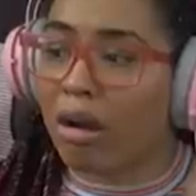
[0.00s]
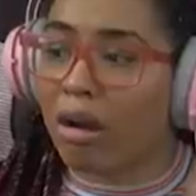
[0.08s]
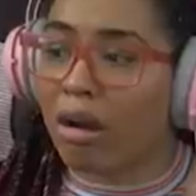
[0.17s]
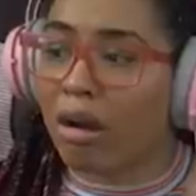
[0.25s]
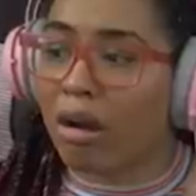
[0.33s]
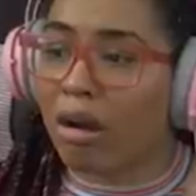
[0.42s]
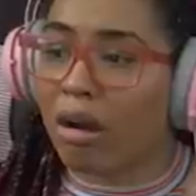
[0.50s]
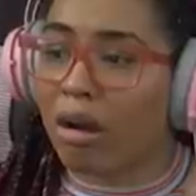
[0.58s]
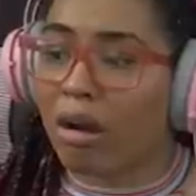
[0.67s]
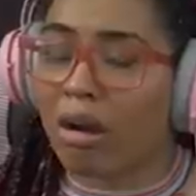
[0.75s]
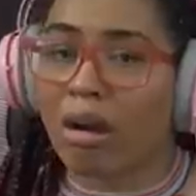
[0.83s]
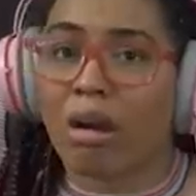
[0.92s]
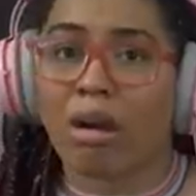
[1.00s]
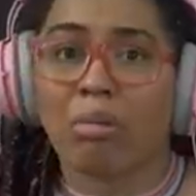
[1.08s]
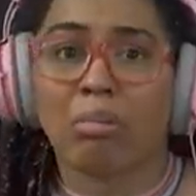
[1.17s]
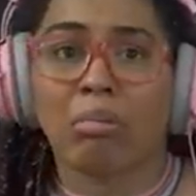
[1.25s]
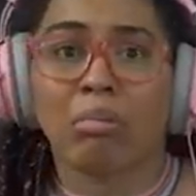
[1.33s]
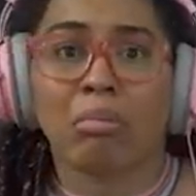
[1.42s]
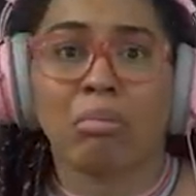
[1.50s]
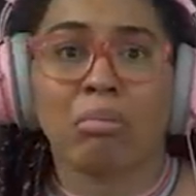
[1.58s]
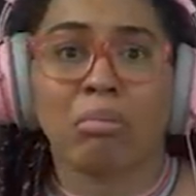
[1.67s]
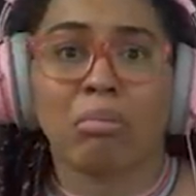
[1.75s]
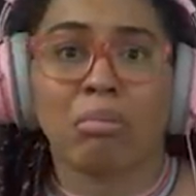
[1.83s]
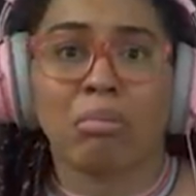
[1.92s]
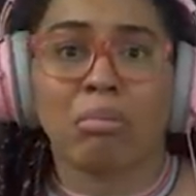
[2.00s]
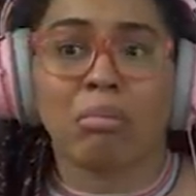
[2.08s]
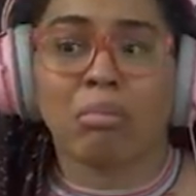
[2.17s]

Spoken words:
[no speech]